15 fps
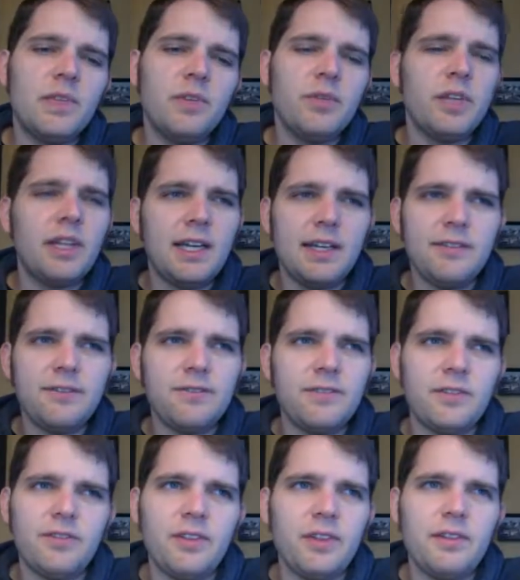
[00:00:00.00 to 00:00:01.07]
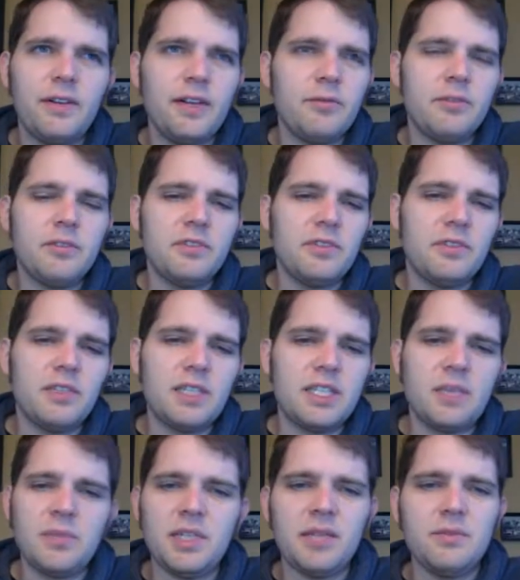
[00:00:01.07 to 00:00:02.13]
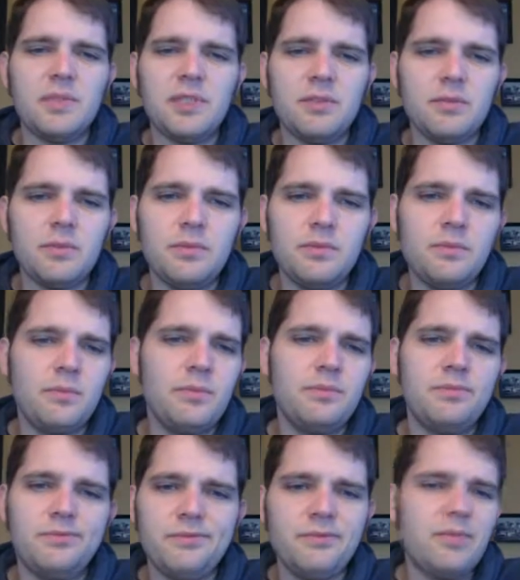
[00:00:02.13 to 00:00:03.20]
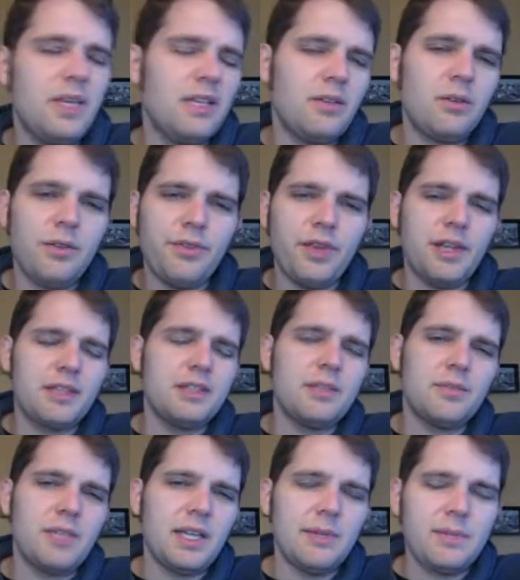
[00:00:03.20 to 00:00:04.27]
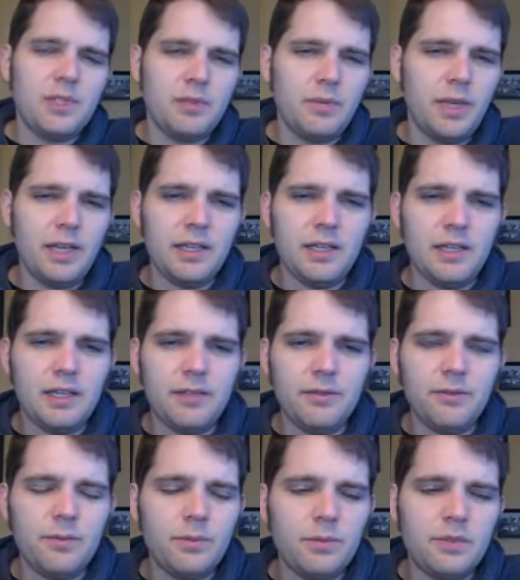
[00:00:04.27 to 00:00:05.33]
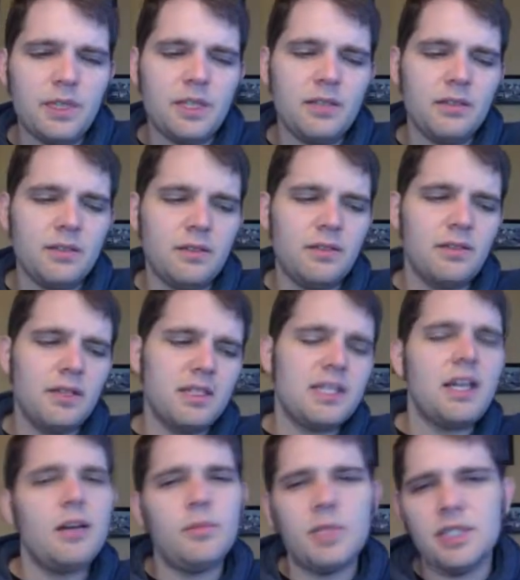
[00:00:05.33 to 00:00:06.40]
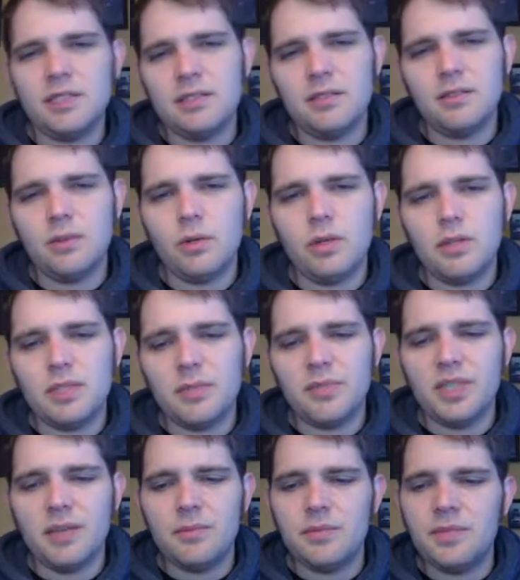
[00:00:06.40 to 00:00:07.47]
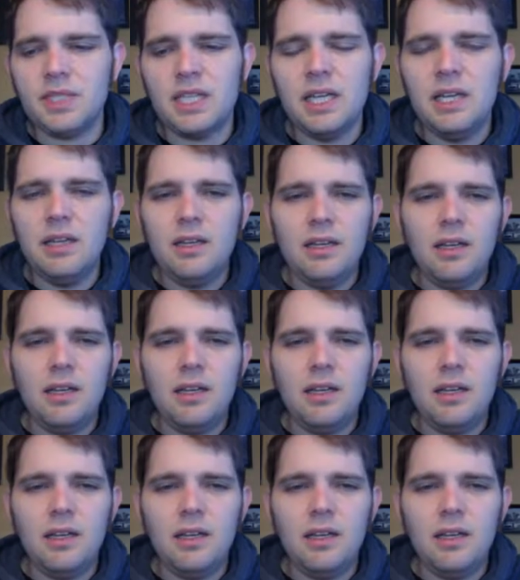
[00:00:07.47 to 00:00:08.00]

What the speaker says: In real life, if they don't have insurance, sometimes you pay the whole thing. Sometimes you pay a settlement, or sometimes